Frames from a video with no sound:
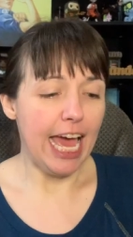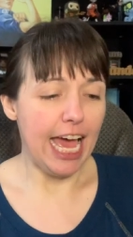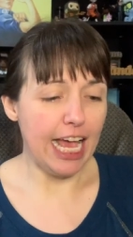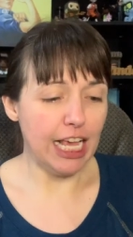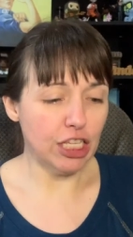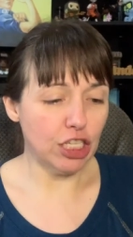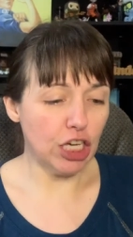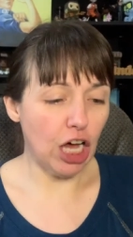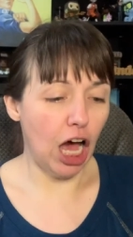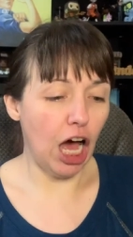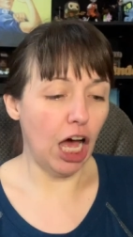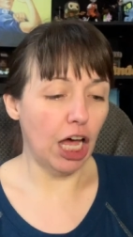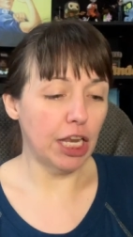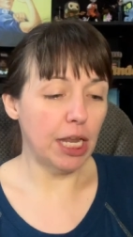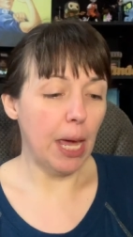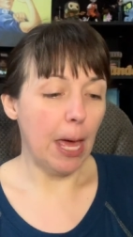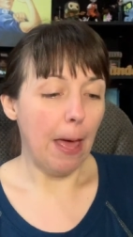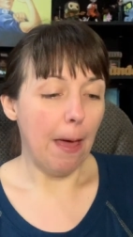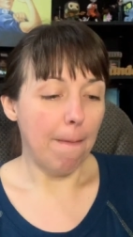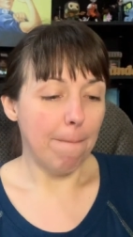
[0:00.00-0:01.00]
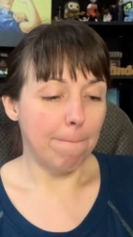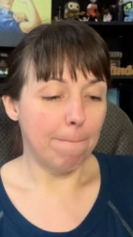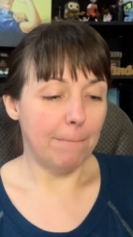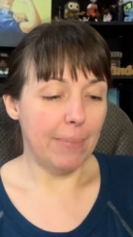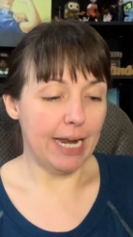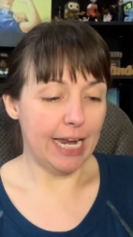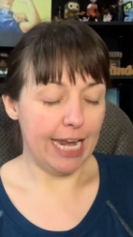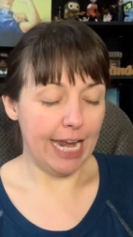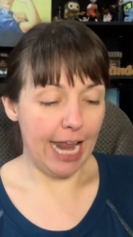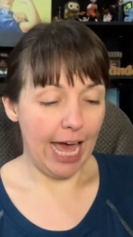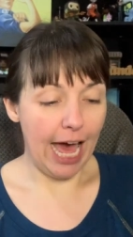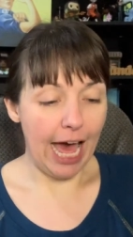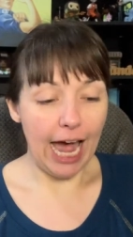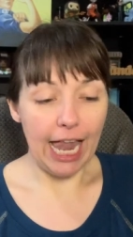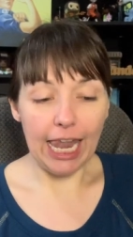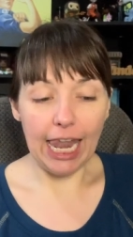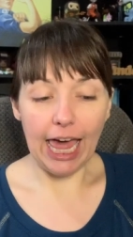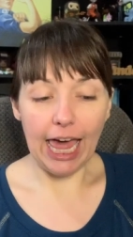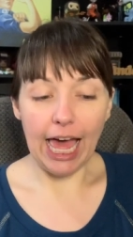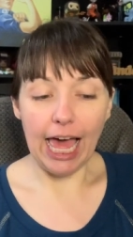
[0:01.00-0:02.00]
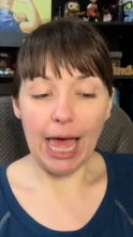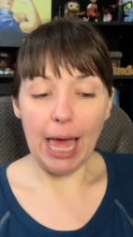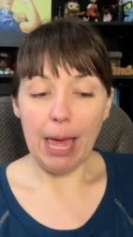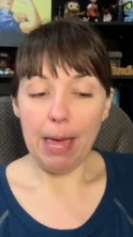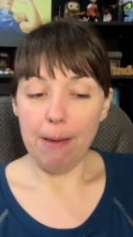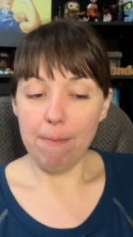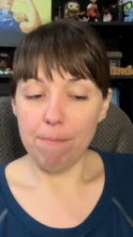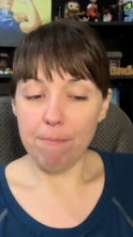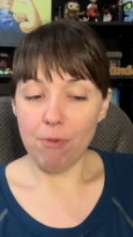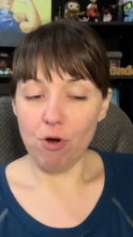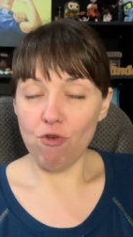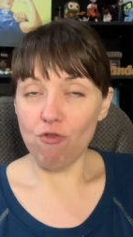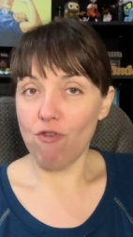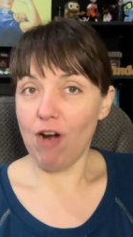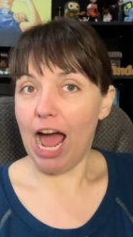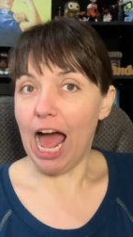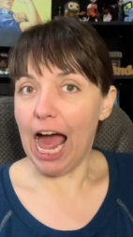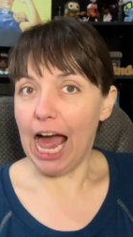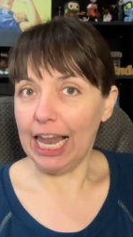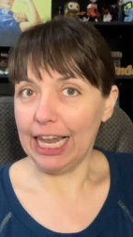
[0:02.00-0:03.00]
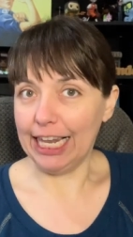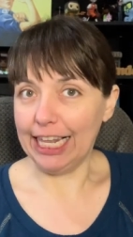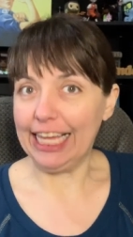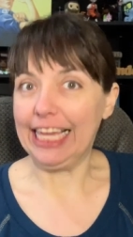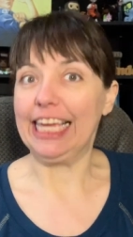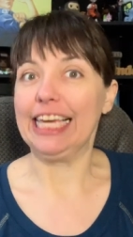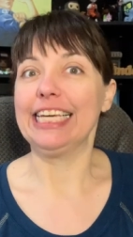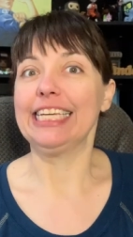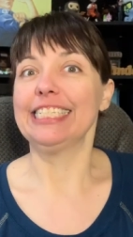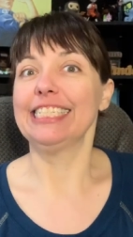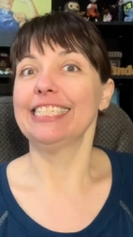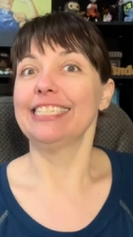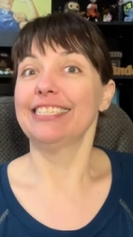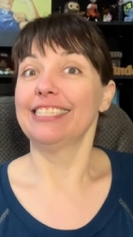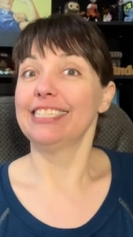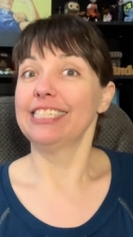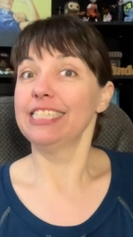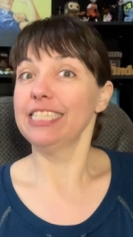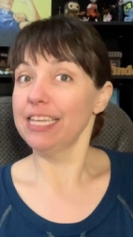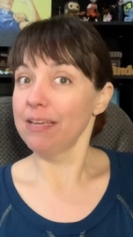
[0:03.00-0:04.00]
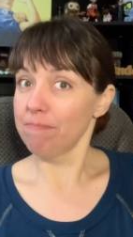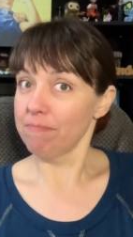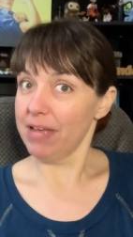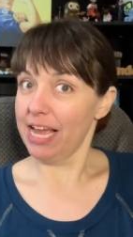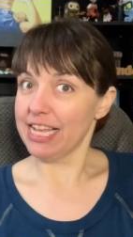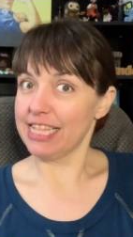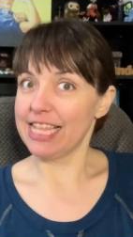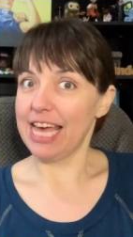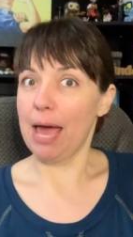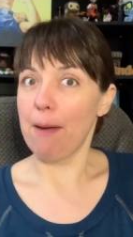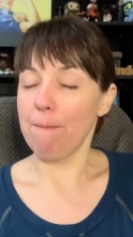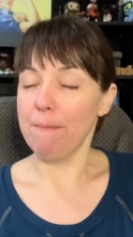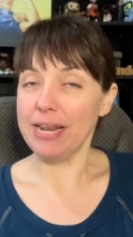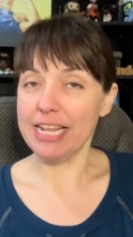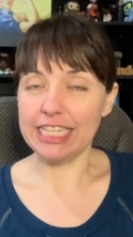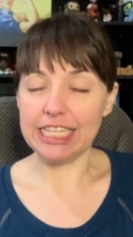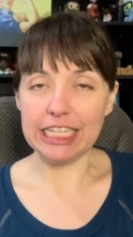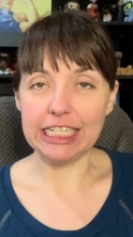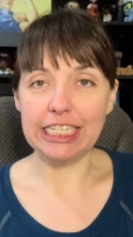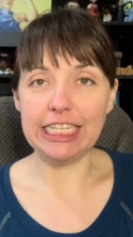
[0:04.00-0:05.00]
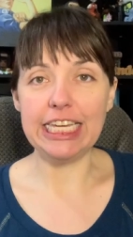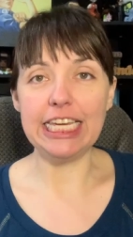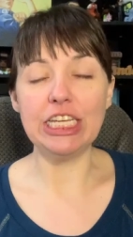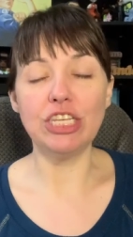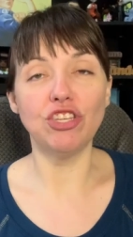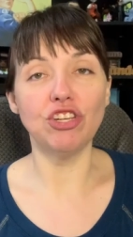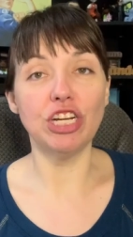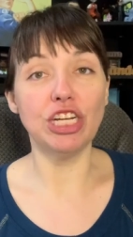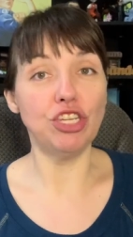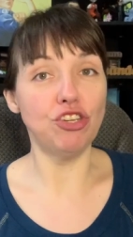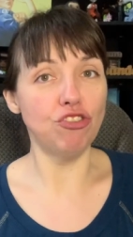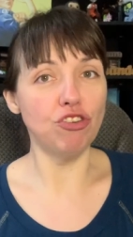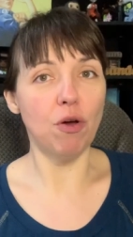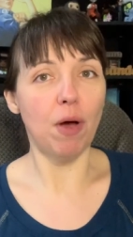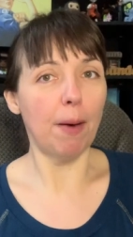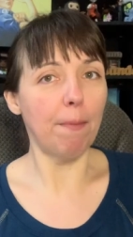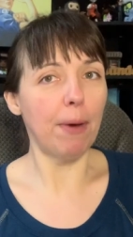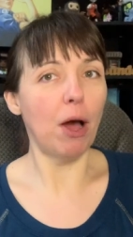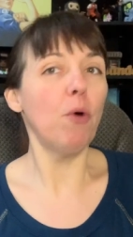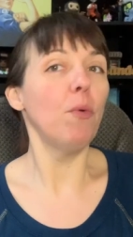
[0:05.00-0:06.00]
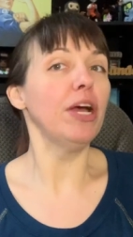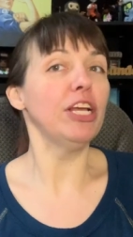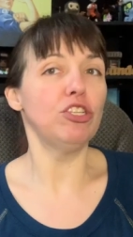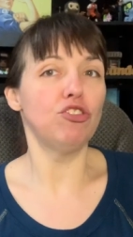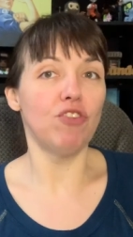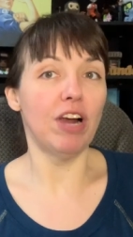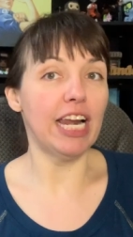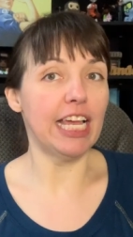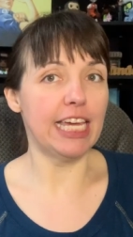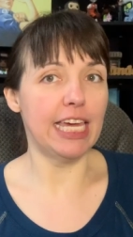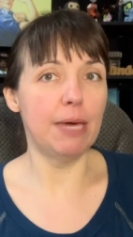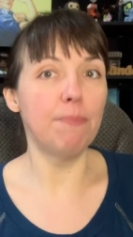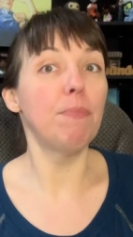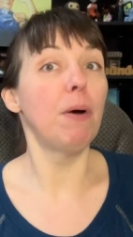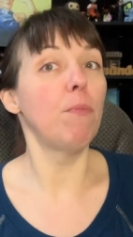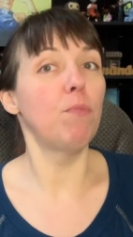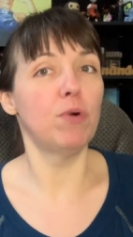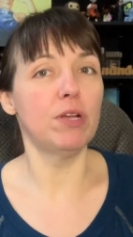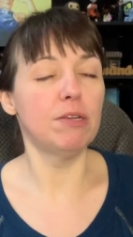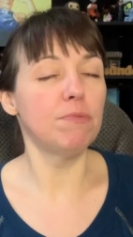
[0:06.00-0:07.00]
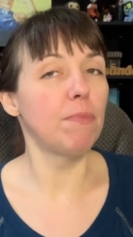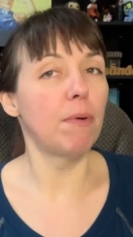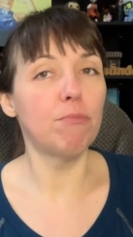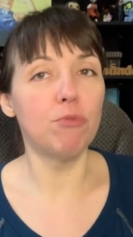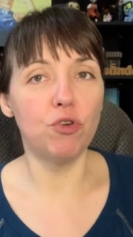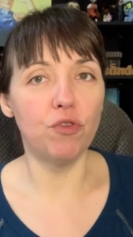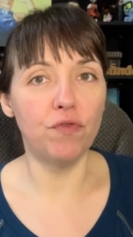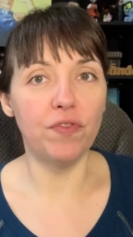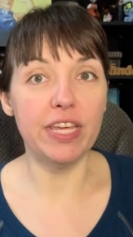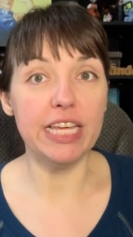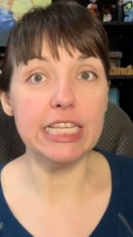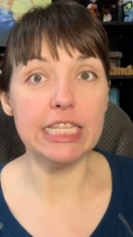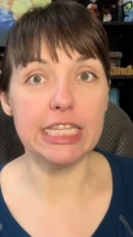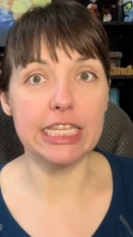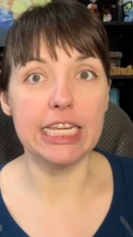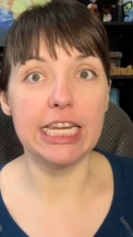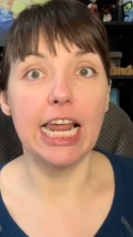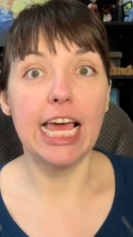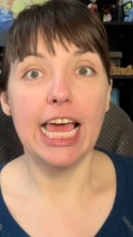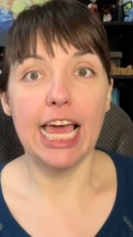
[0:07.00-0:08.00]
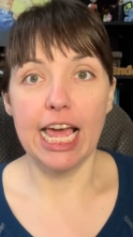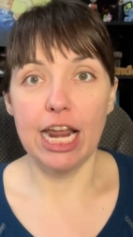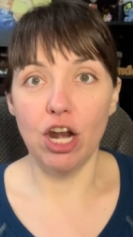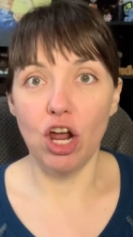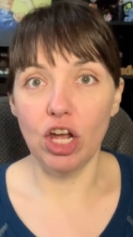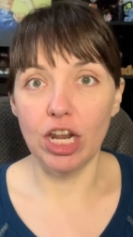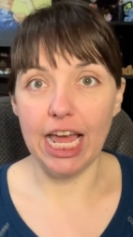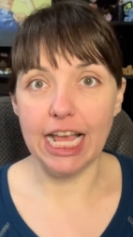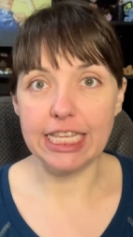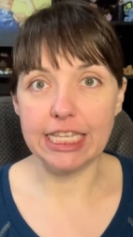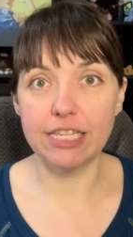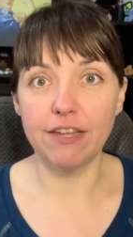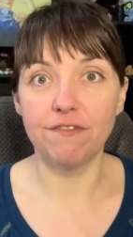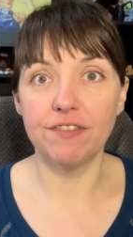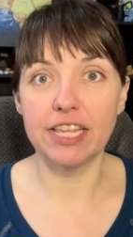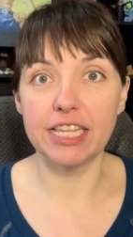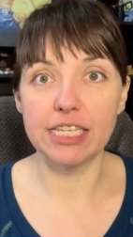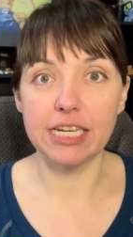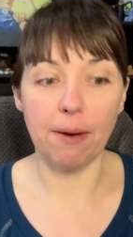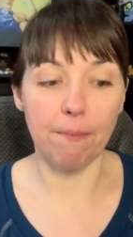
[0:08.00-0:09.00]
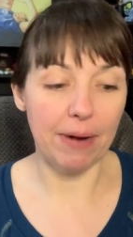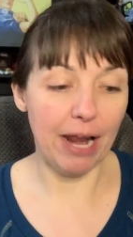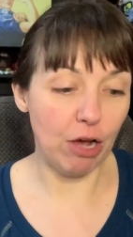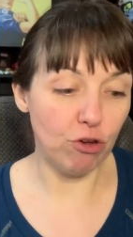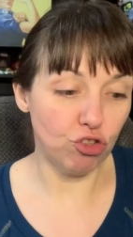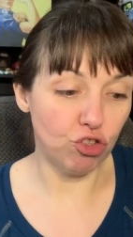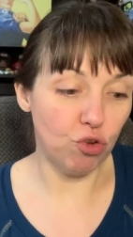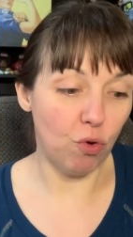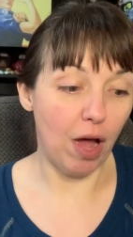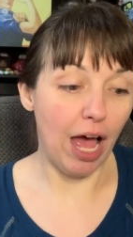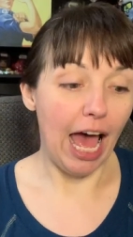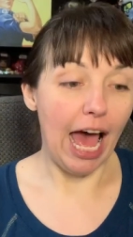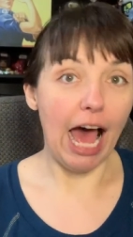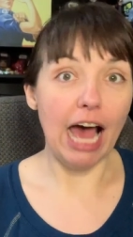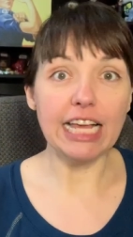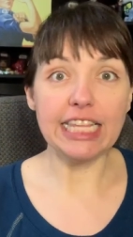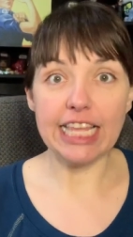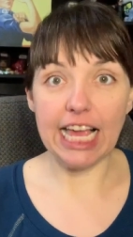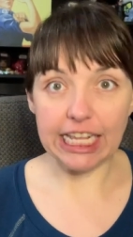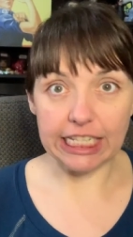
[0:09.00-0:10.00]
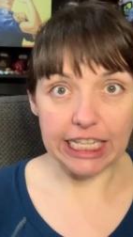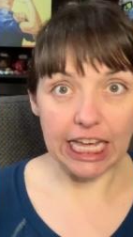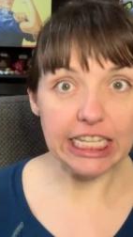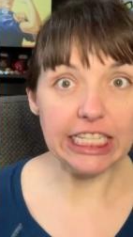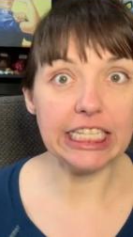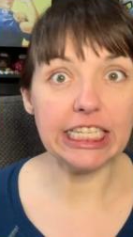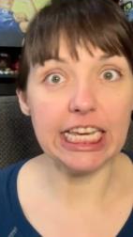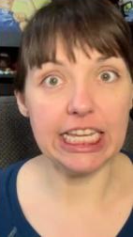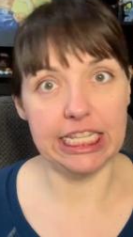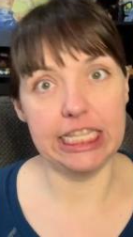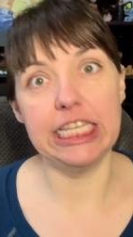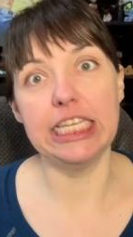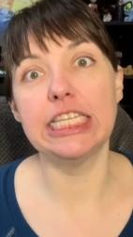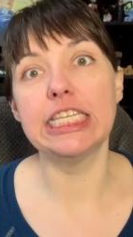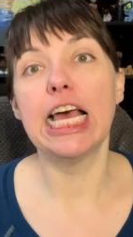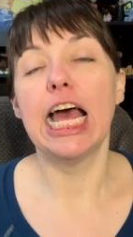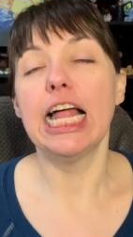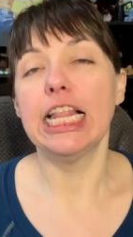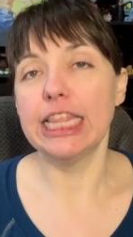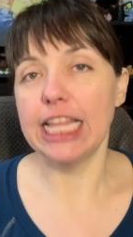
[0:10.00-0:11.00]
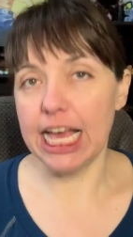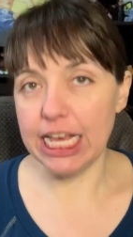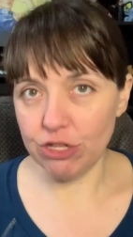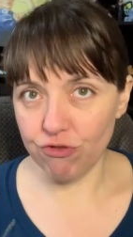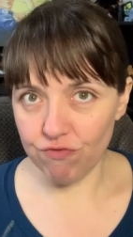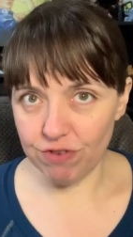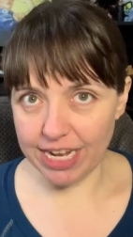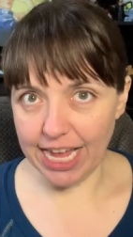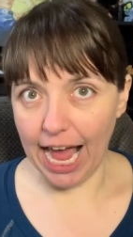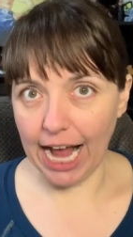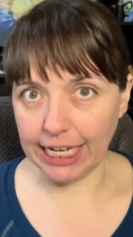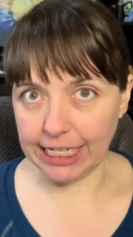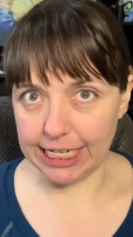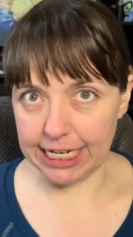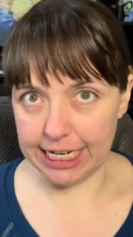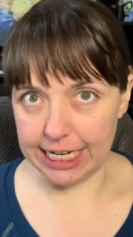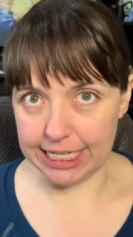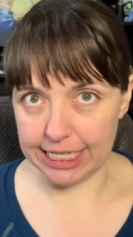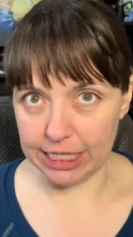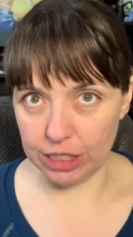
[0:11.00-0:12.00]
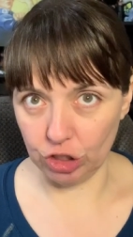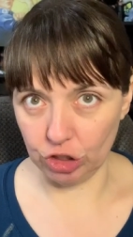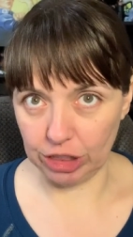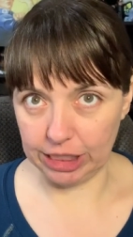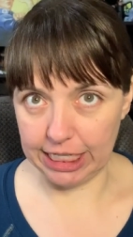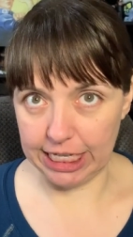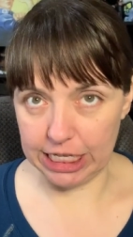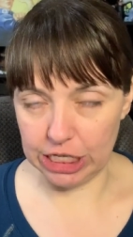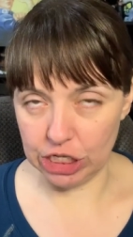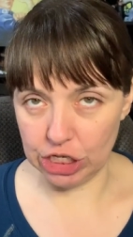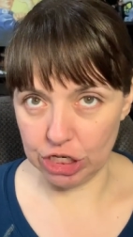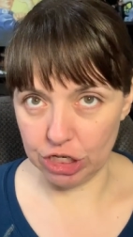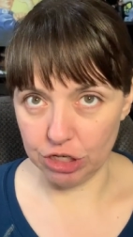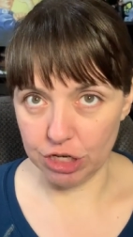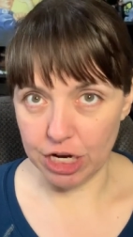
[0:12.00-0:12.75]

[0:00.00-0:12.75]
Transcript: It's called Manala Morali, something like that. But it's a teaser, and you know I'm always trying to keep up with my movies and and all that stuff that's coming out. So I was like, let's get this, let's react to this little teaser